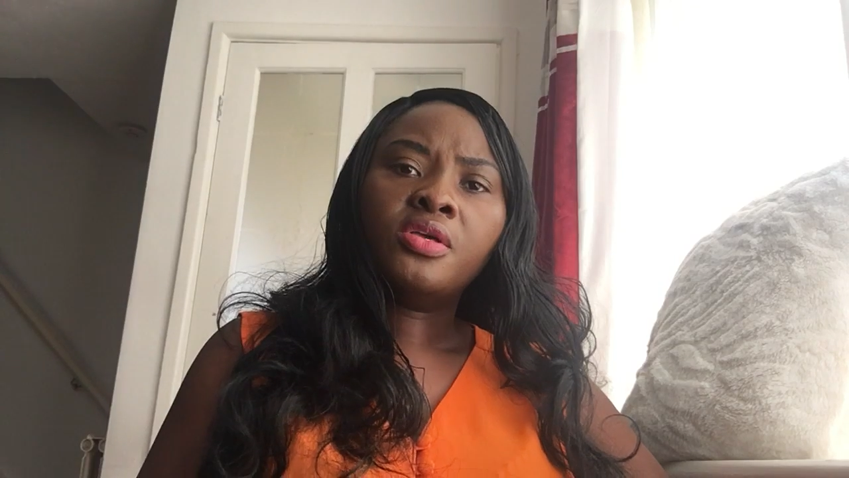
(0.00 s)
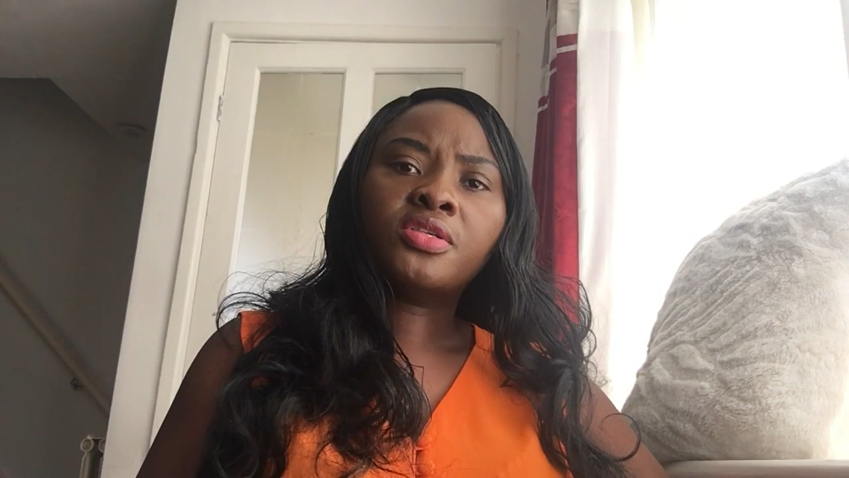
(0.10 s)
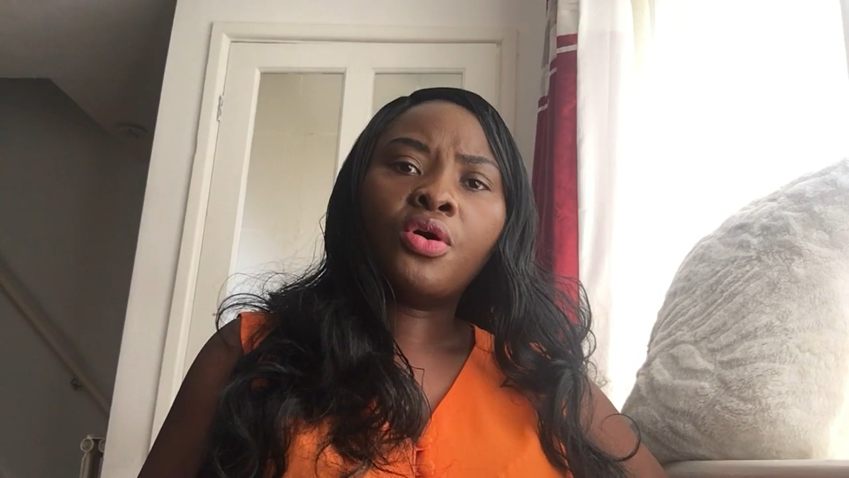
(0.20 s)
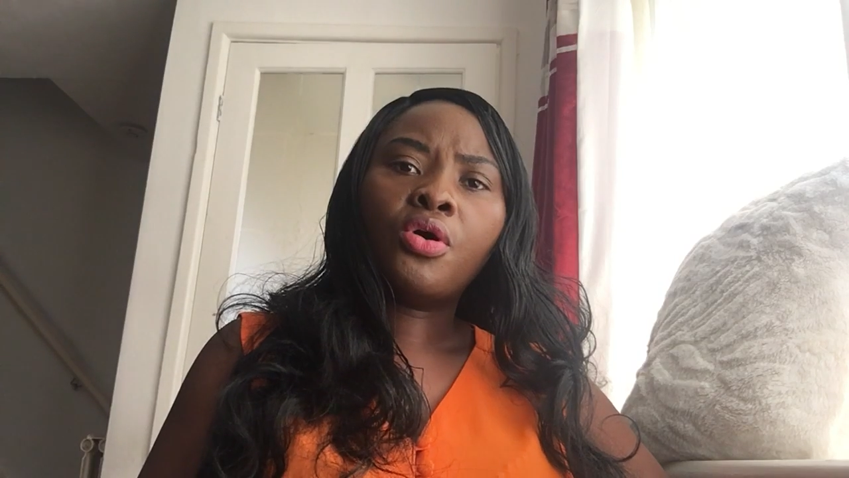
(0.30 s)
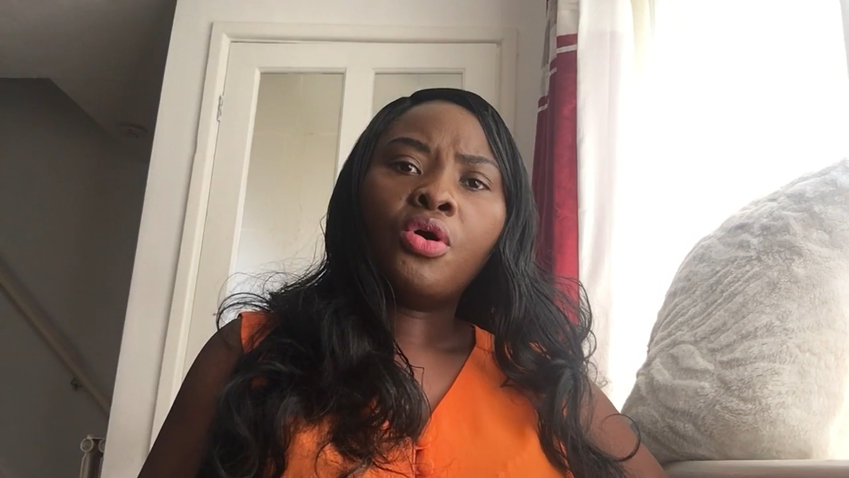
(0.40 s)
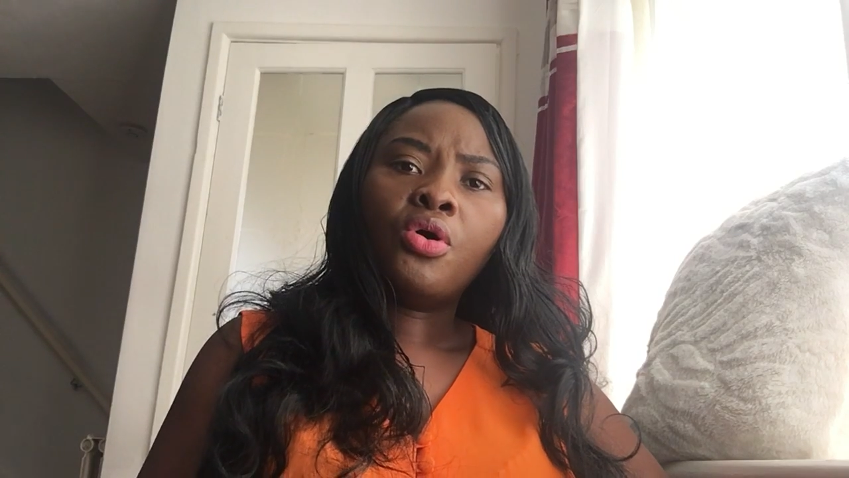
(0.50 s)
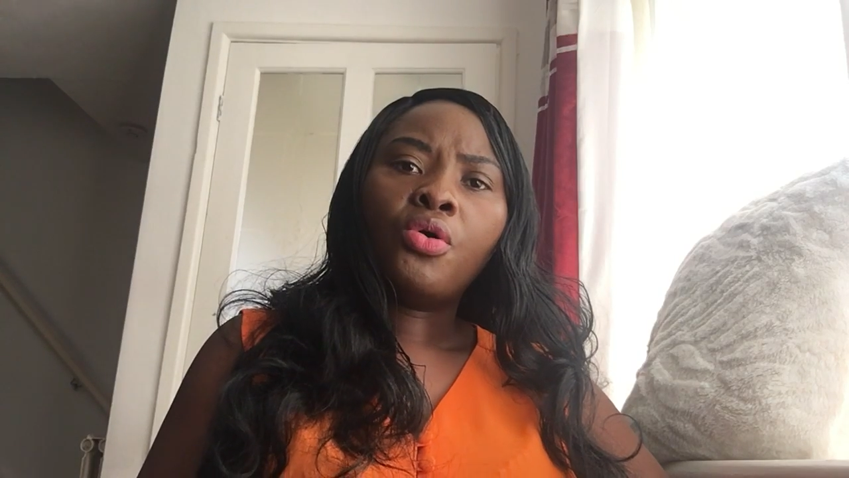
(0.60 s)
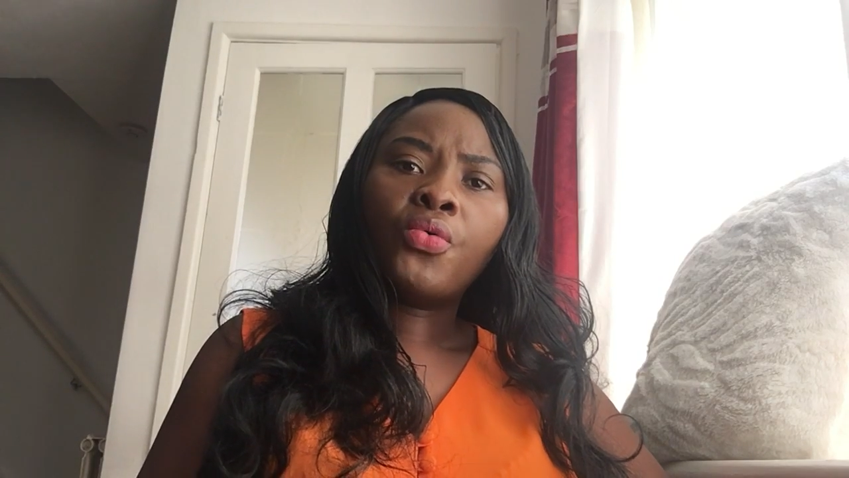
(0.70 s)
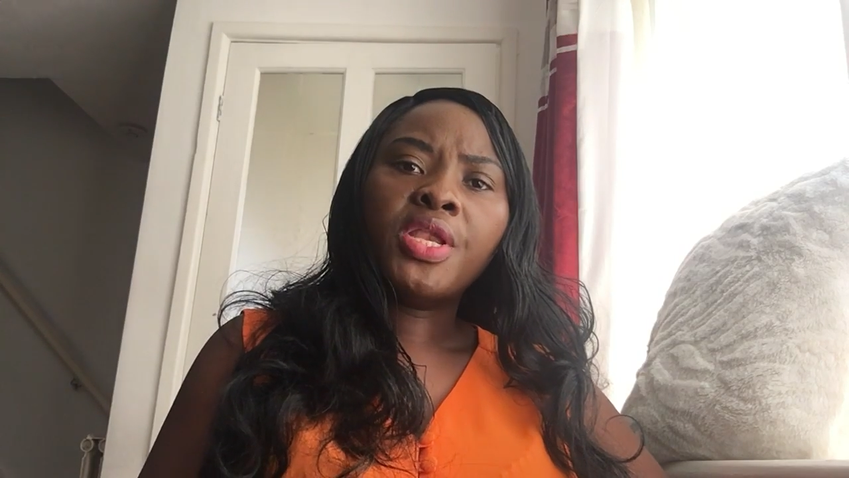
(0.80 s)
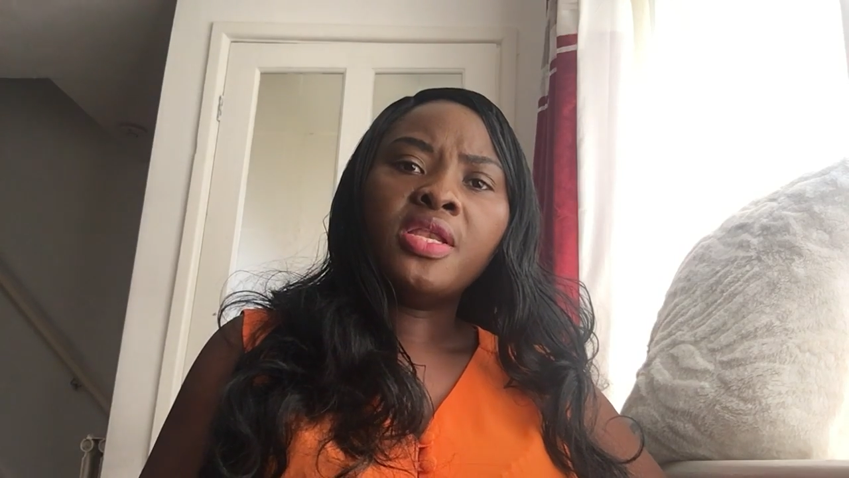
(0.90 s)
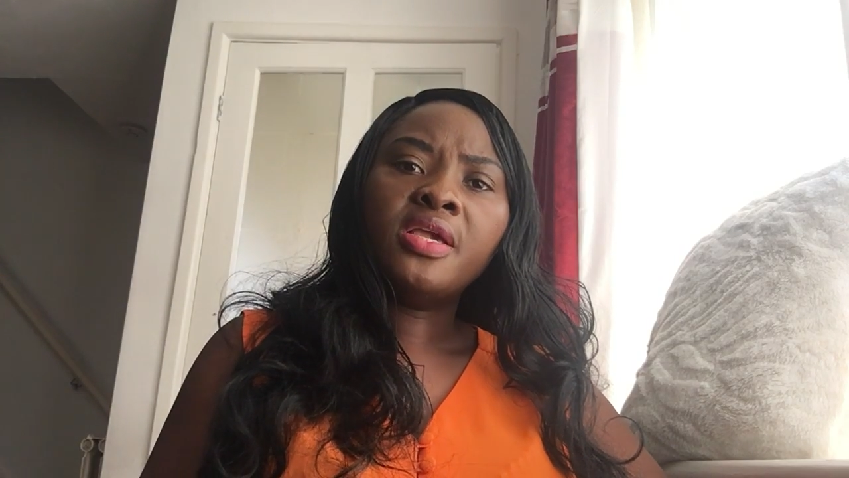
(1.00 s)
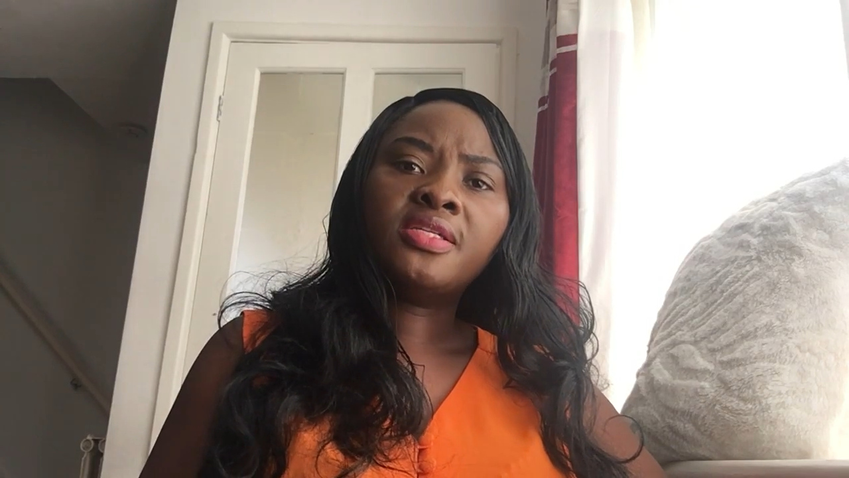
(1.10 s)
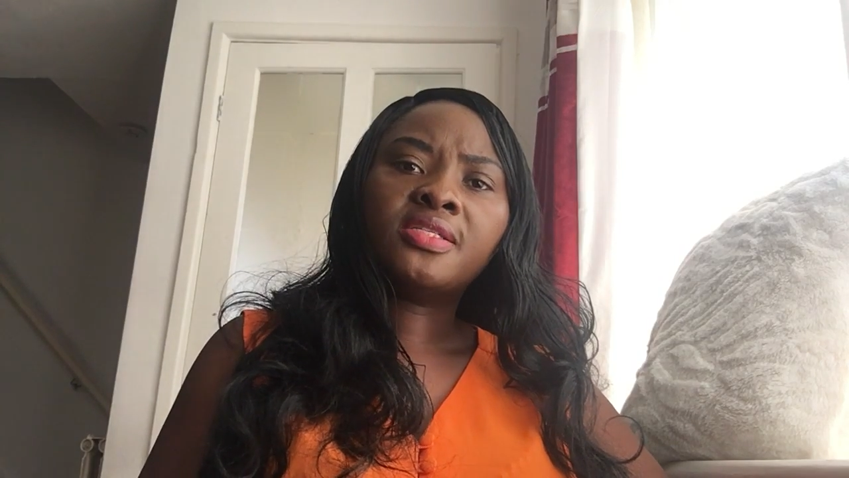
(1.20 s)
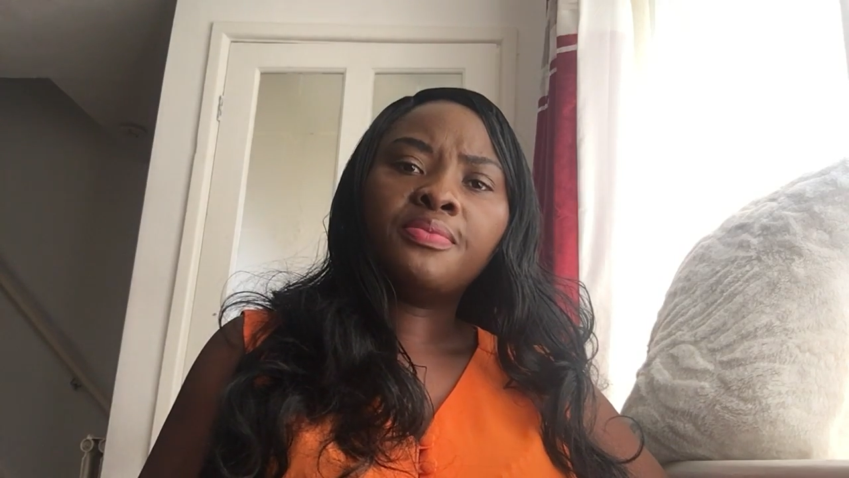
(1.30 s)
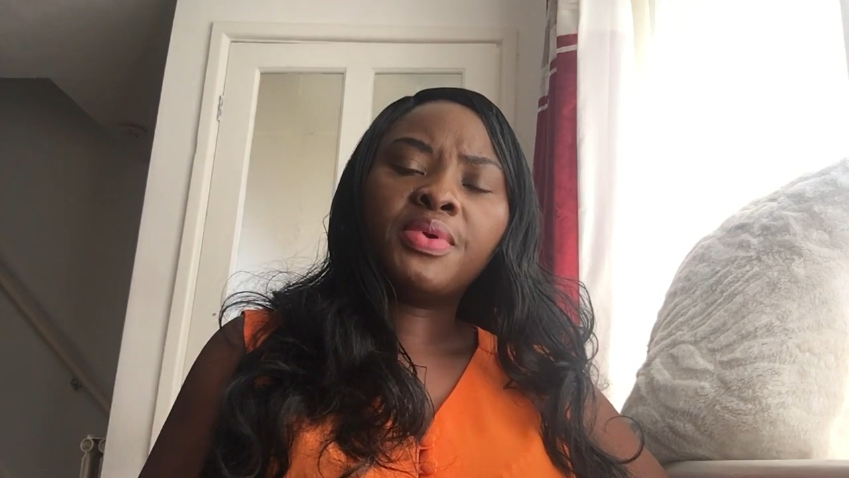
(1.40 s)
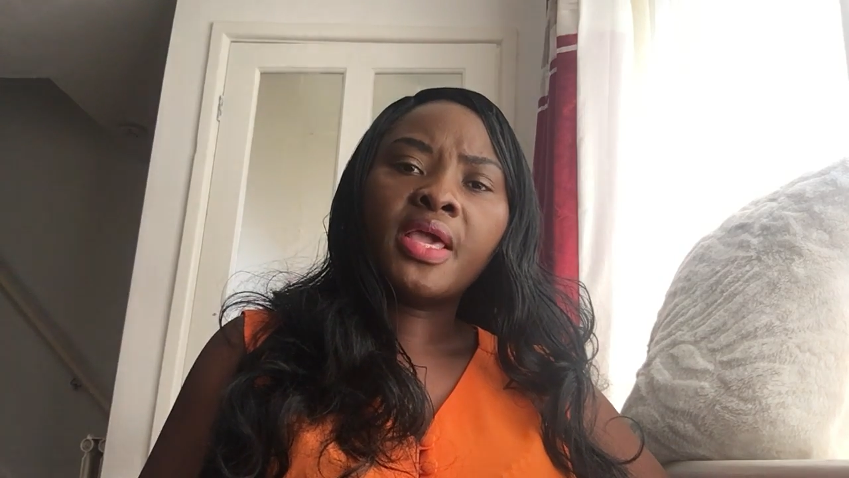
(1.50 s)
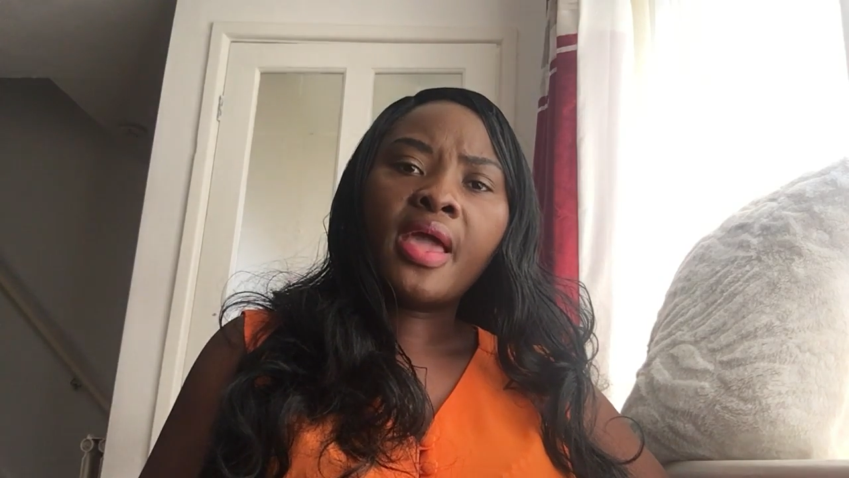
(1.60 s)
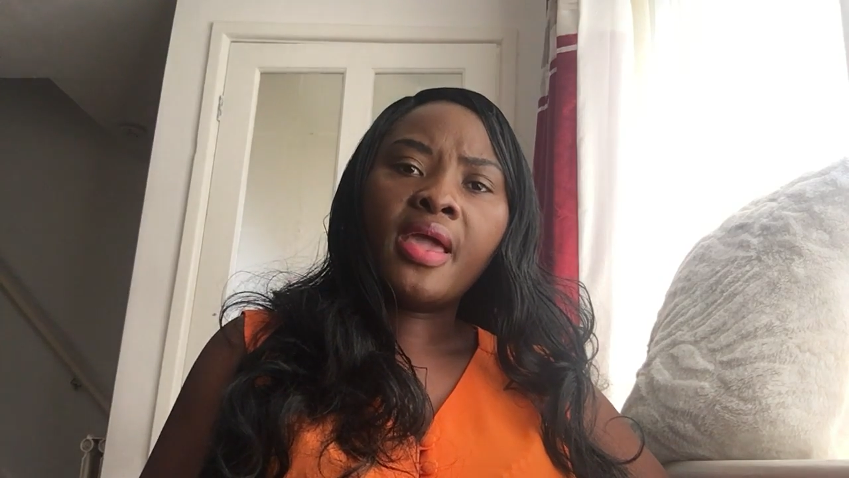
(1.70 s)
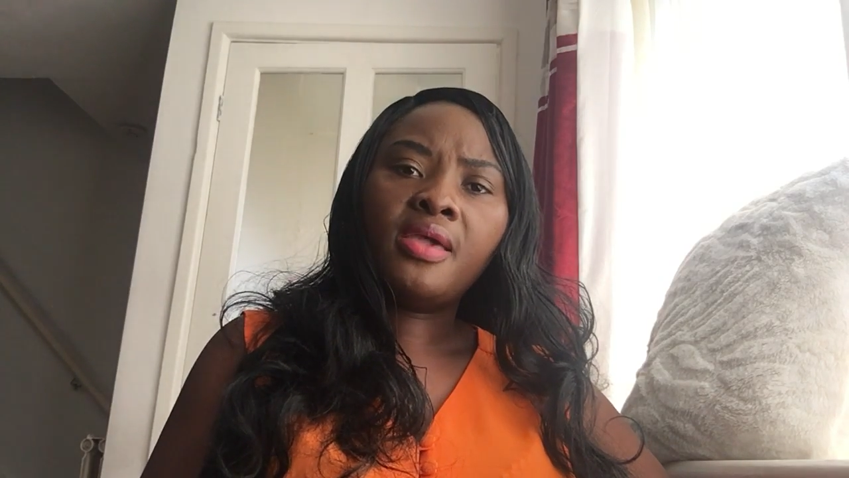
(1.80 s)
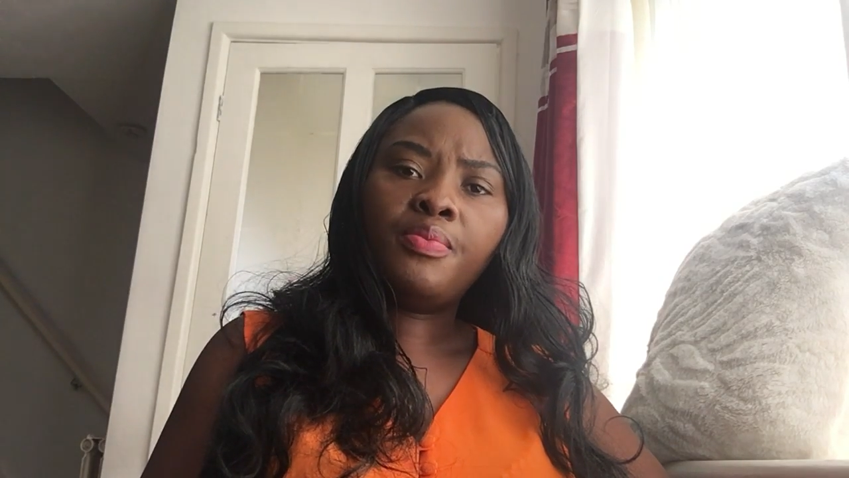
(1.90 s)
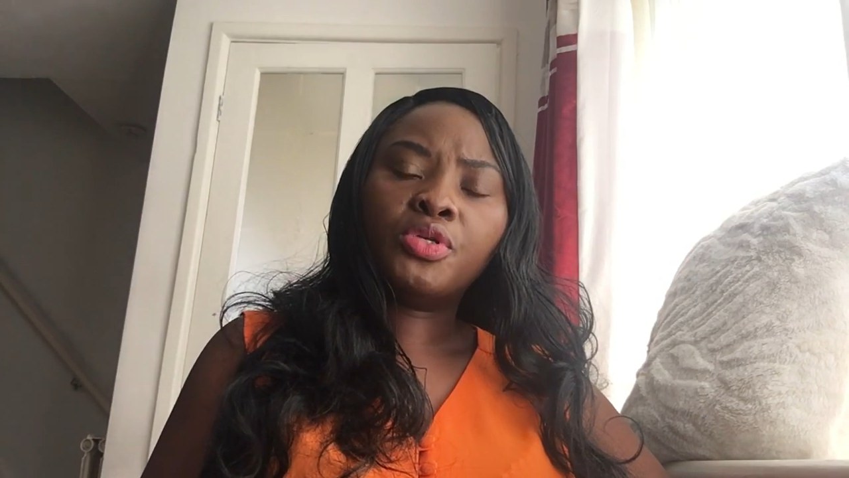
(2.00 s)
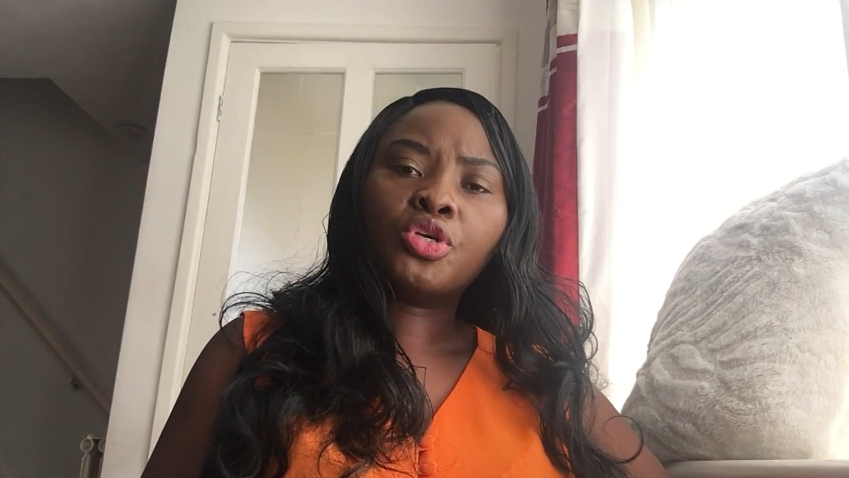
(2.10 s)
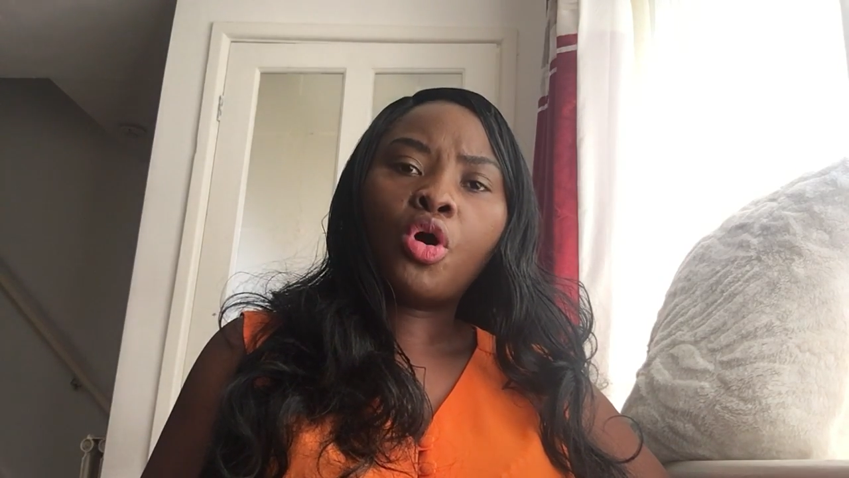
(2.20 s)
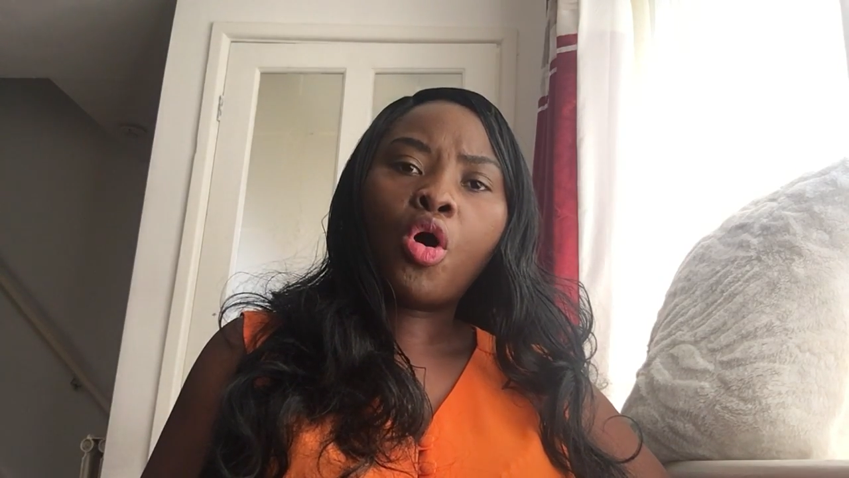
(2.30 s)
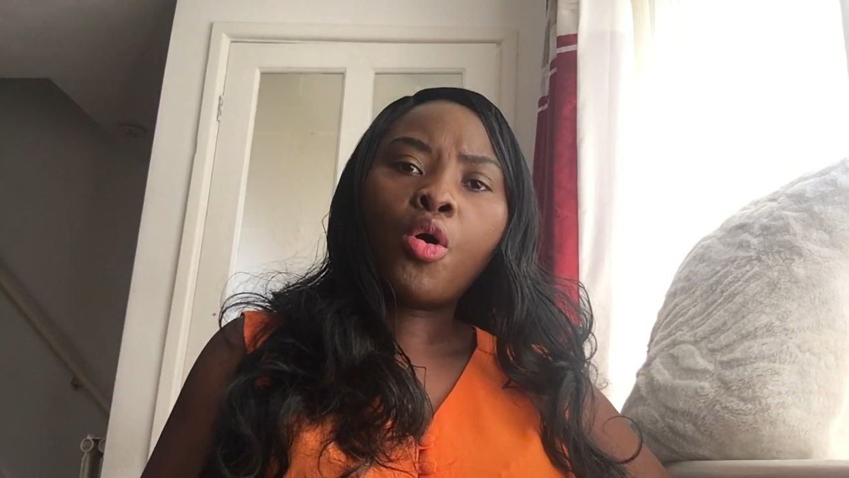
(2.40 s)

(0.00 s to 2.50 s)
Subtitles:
So we need to be able to